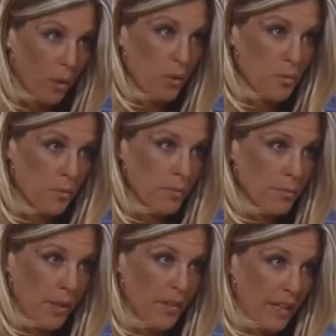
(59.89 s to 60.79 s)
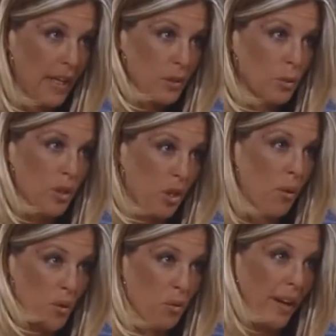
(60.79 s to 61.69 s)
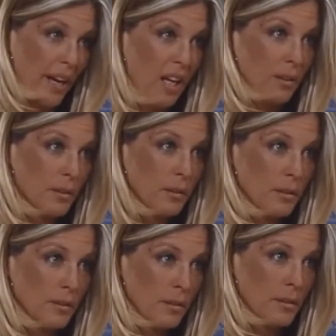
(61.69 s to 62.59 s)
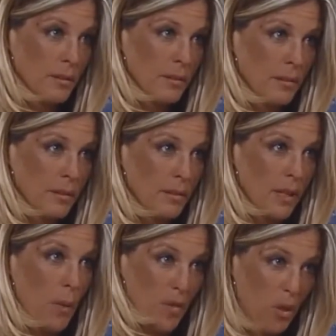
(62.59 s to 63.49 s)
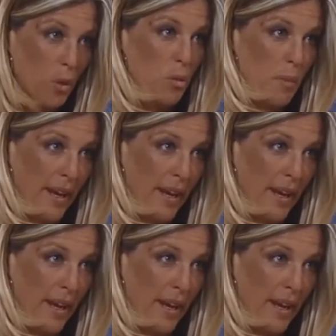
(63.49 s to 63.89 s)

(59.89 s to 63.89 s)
knows better than I do what you're going through right now. I went through it with